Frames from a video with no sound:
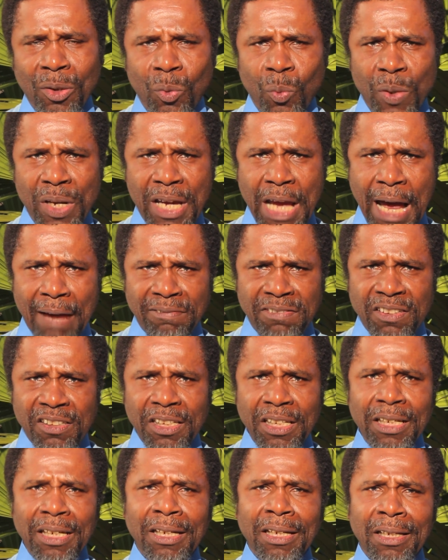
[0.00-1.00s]
we have
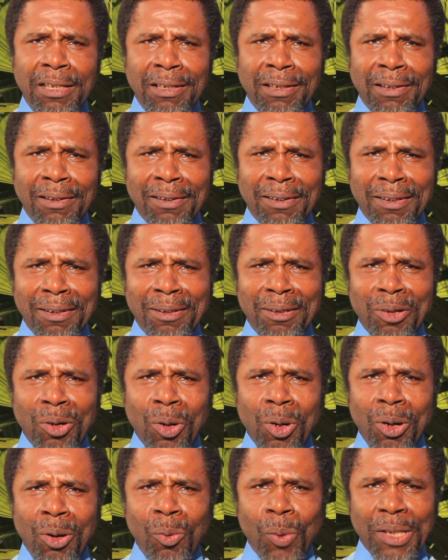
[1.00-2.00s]
seen
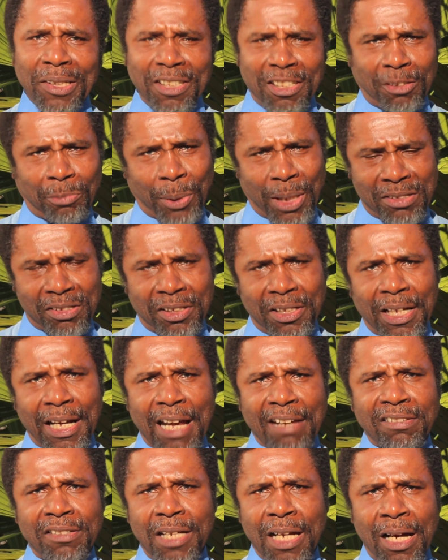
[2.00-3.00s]
what this President
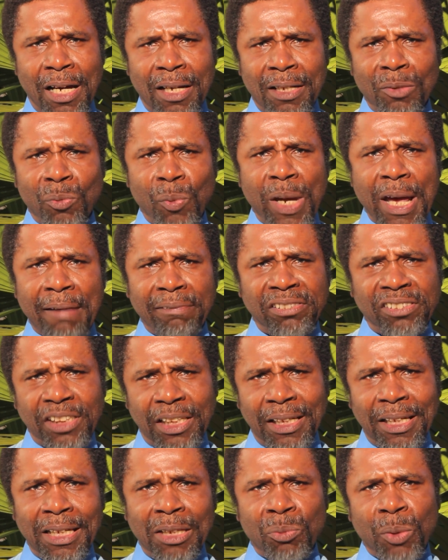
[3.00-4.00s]
has done. We have
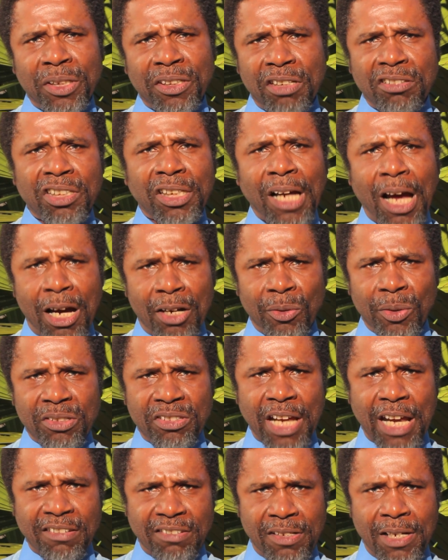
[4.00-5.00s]
seen what this Congress
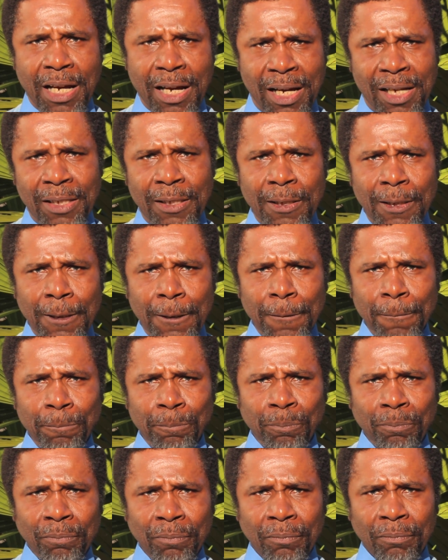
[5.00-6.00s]
has done,
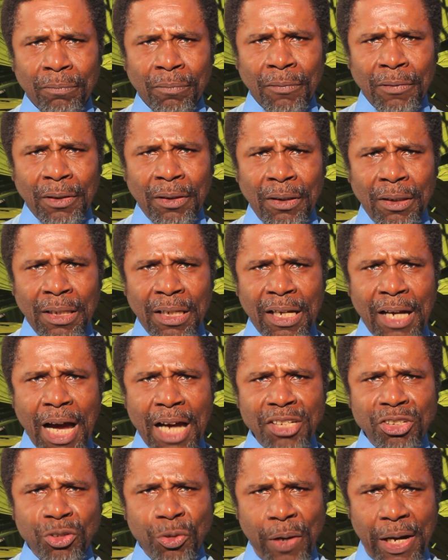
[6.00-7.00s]

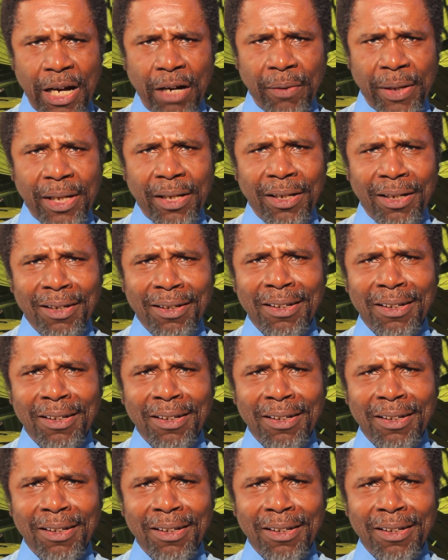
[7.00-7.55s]
contrary